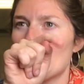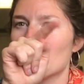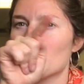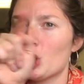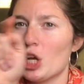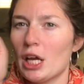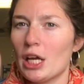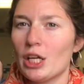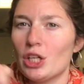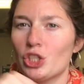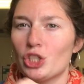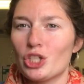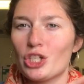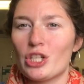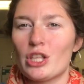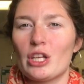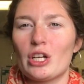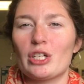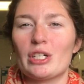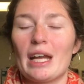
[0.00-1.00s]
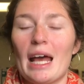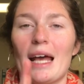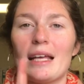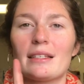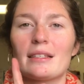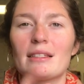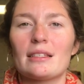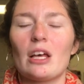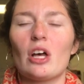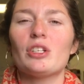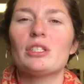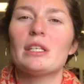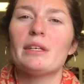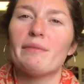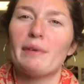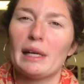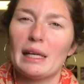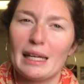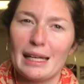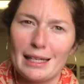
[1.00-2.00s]
changed their desks. I'll see
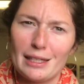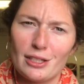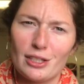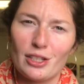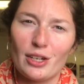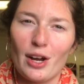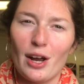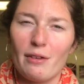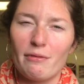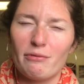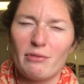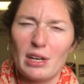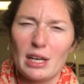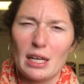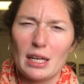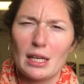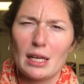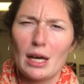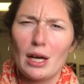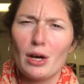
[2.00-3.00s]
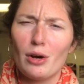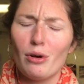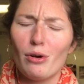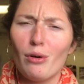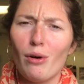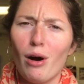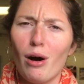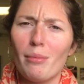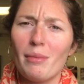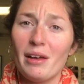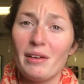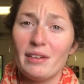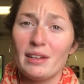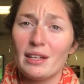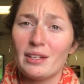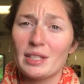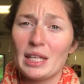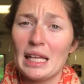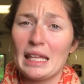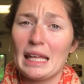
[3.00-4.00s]
if I can insert a video. All my
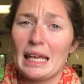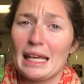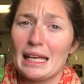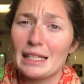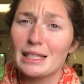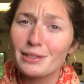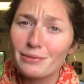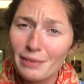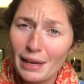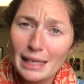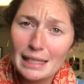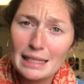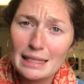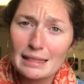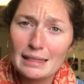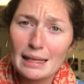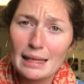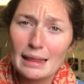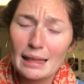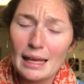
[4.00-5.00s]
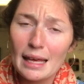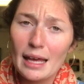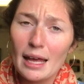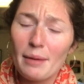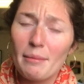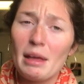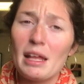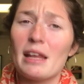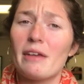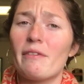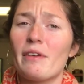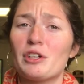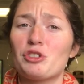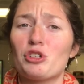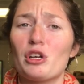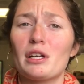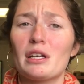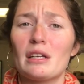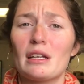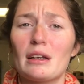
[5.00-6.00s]
videos have like kids' faces in them, and if I
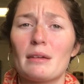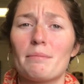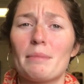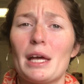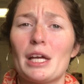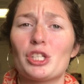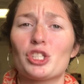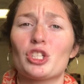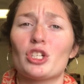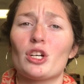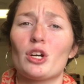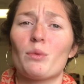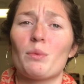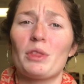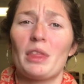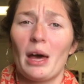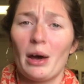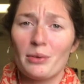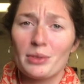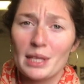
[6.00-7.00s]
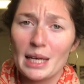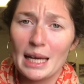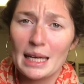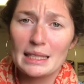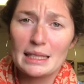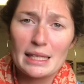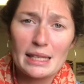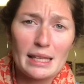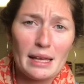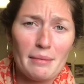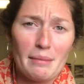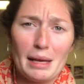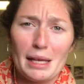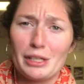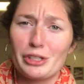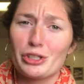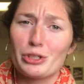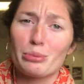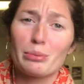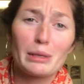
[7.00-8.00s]
tried to take a picture without the kids in them,
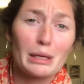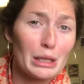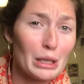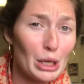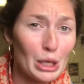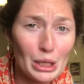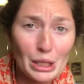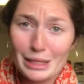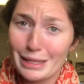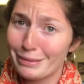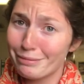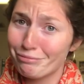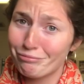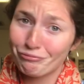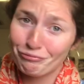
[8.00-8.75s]
it just would have looked